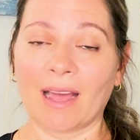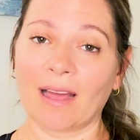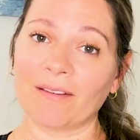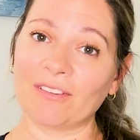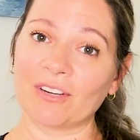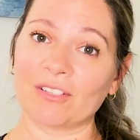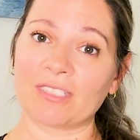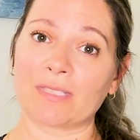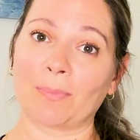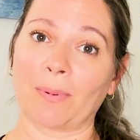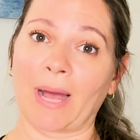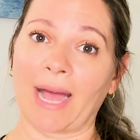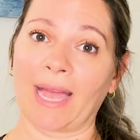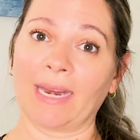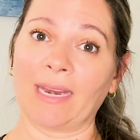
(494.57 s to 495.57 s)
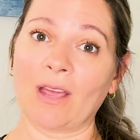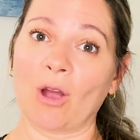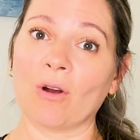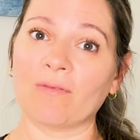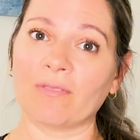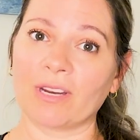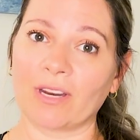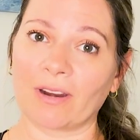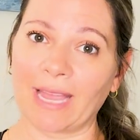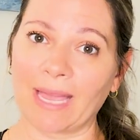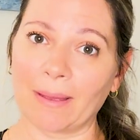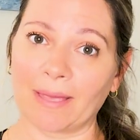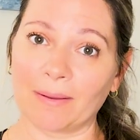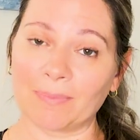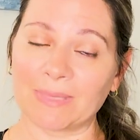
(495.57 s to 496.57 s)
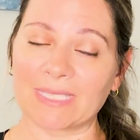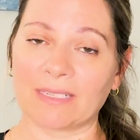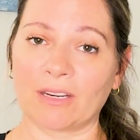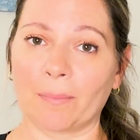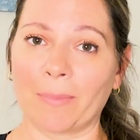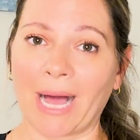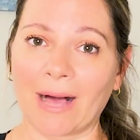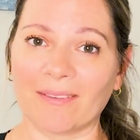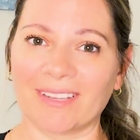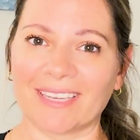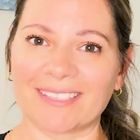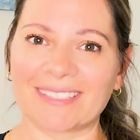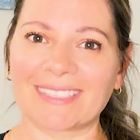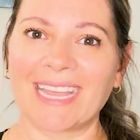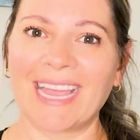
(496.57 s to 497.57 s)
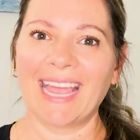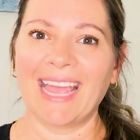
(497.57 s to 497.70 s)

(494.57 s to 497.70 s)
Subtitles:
of your spine over your hips and your pelvis.